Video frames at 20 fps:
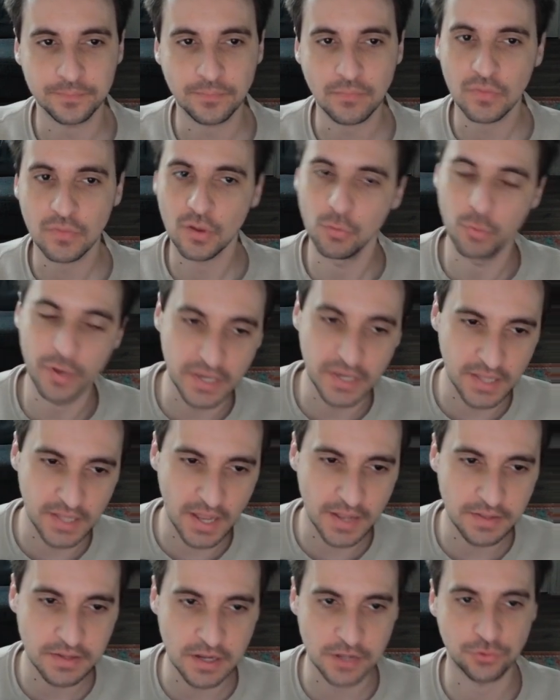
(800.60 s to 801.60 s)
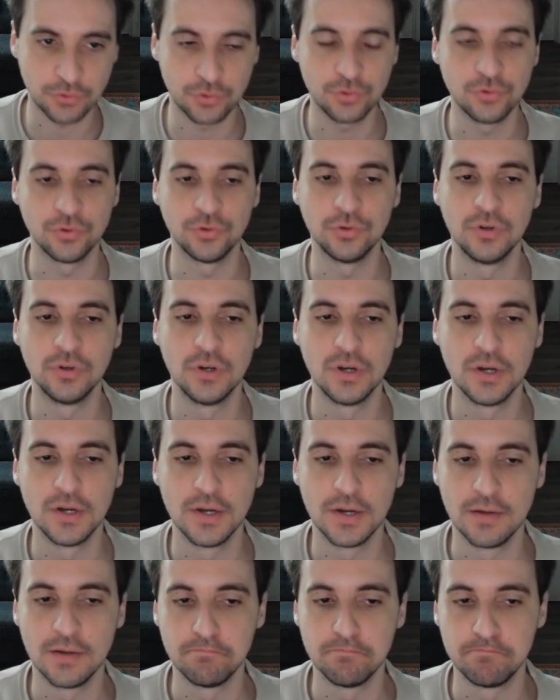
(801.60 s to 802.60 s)
We can add that too.
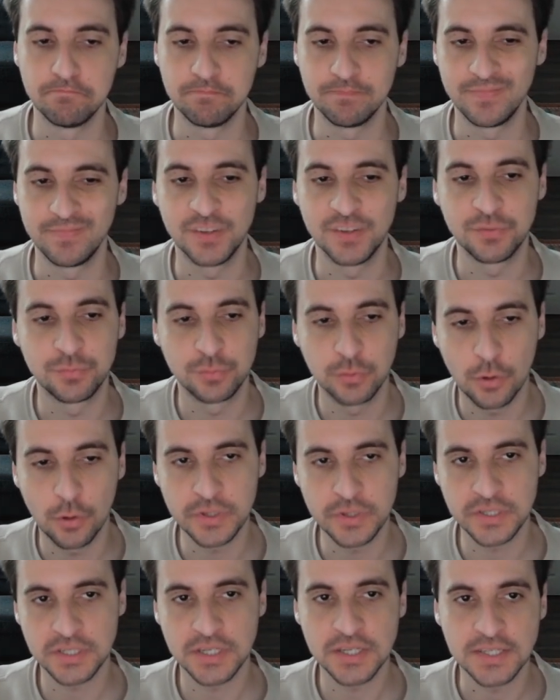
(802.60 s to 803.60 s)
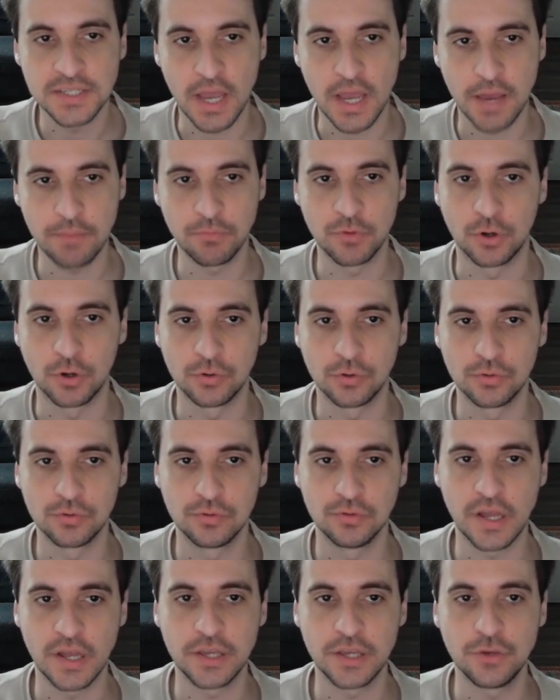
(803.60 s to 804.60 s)
The flow is the same though.
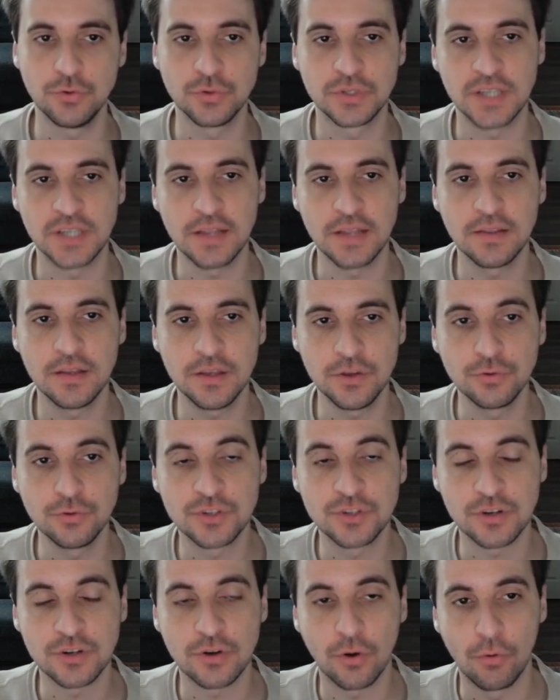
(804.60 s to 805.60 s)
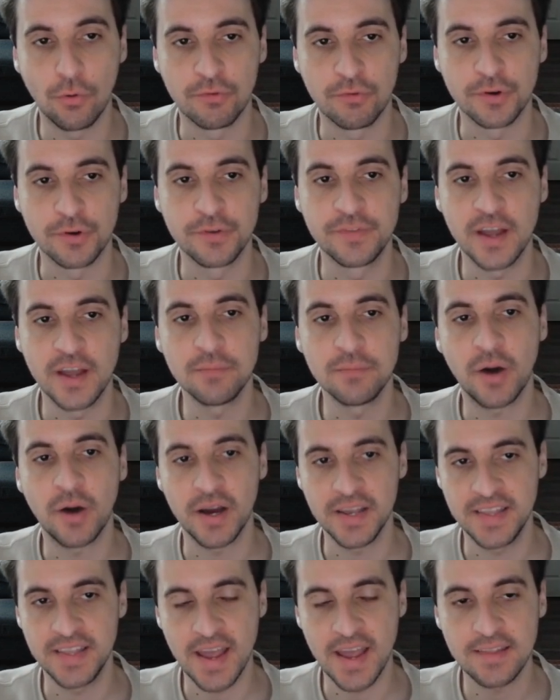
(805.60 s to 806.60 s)
Like you send the user over, then
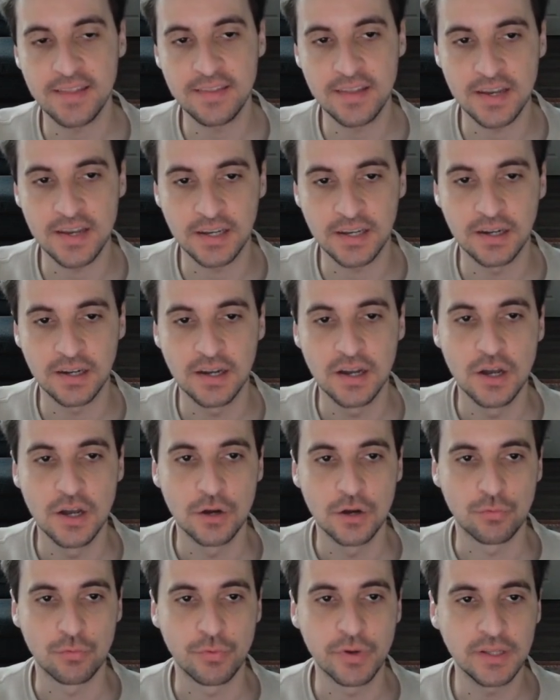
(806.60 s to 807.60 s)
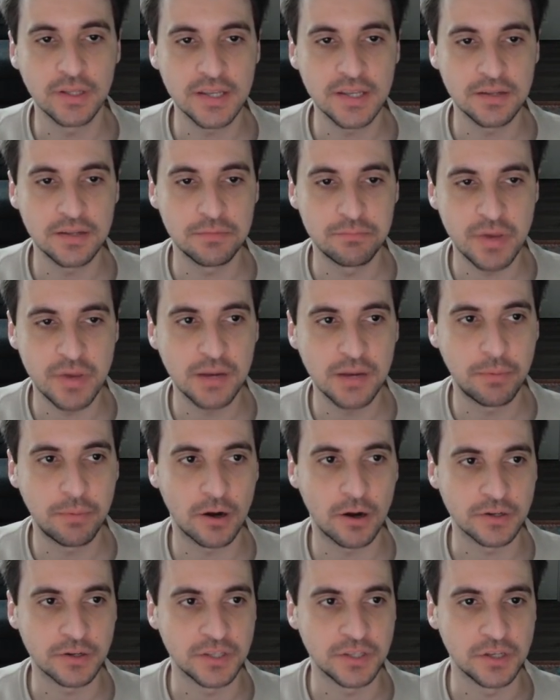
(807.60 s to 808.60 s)
Pydantic. Really, the big
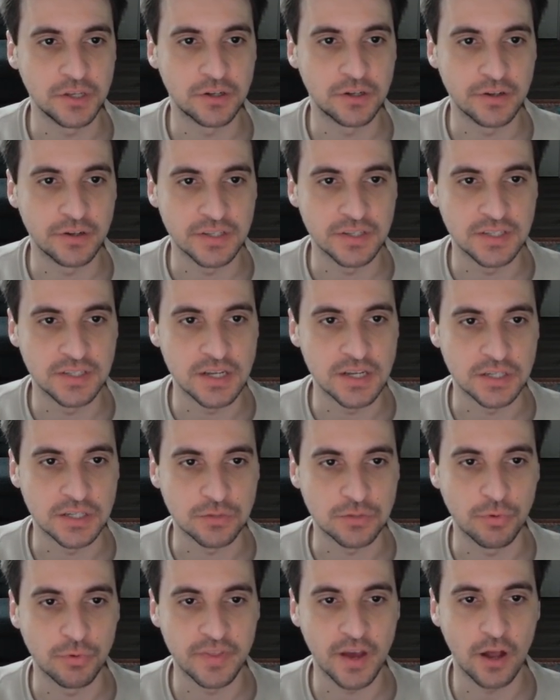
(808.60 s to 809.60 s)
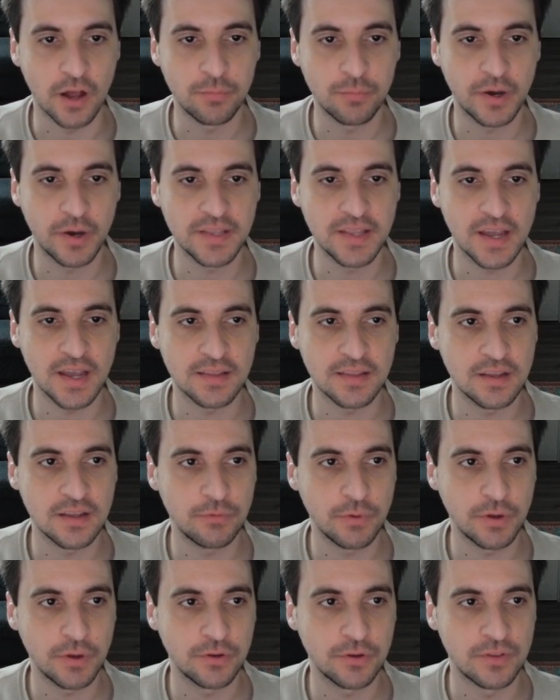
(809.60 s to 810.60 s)
part here is this. Without Pydantic,
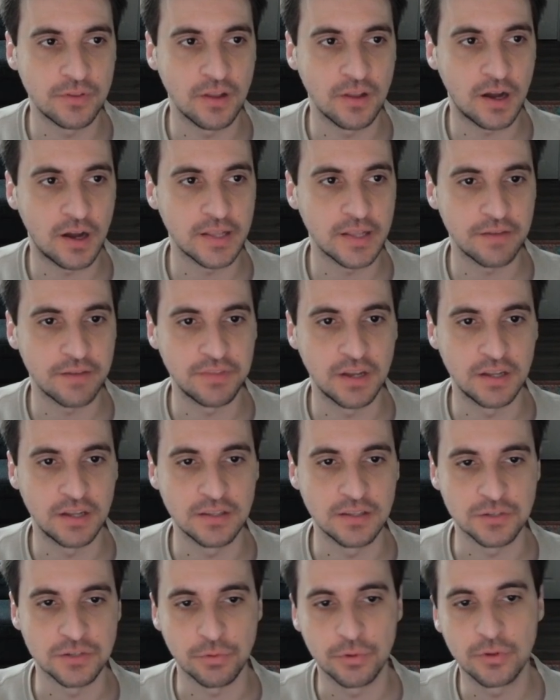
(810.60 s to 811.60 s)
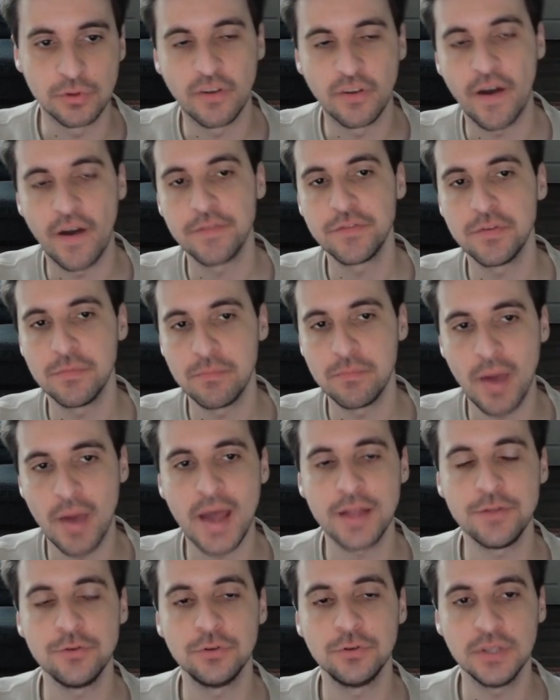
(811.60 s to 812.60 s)
we could not have done this. We would have to
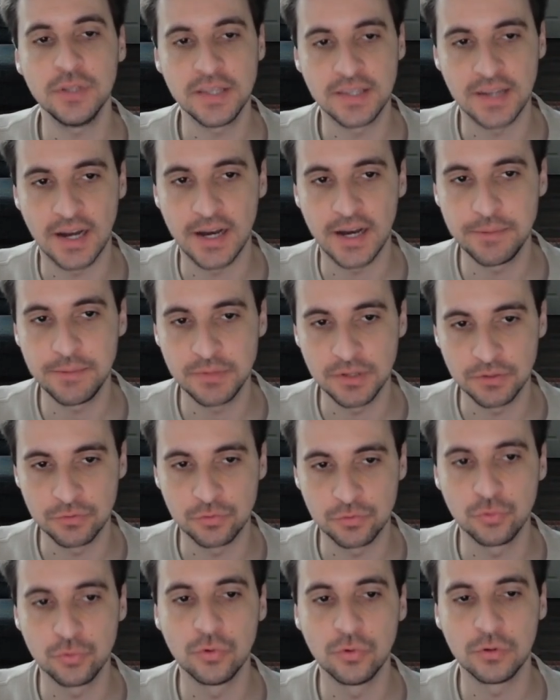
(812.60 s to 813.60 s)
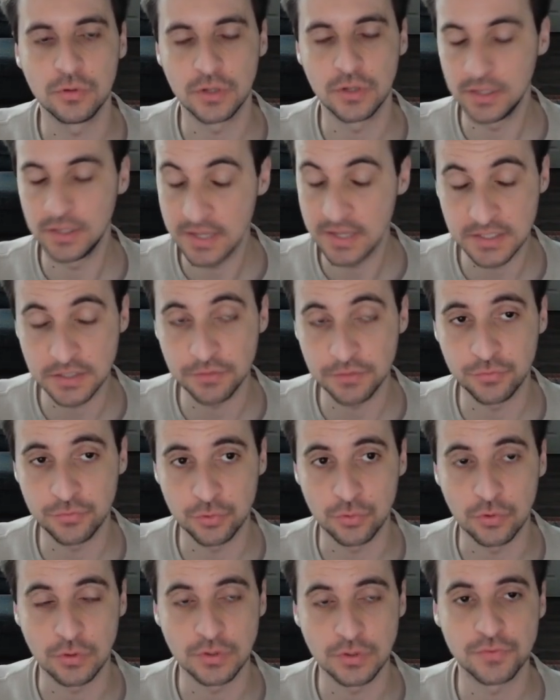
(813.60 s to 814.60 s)
manually type a list of
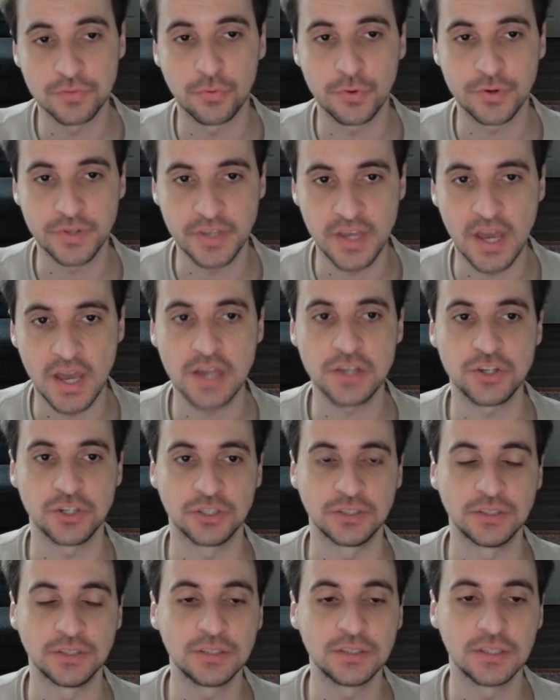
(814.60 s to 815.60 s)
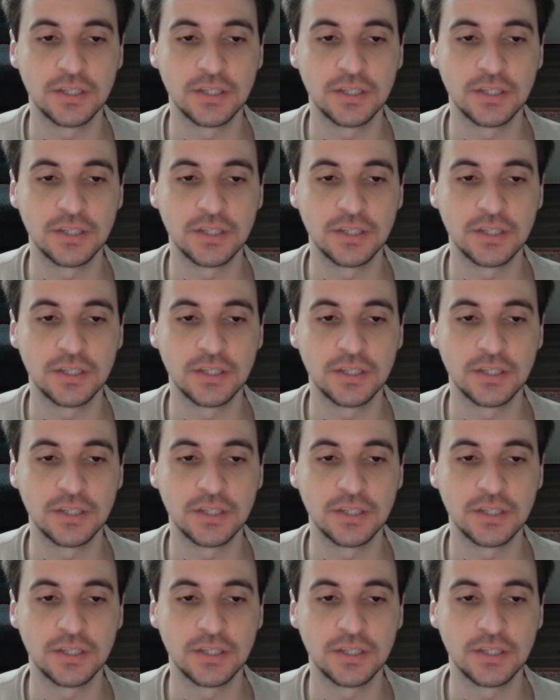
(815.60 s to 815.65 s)
tools for the agent.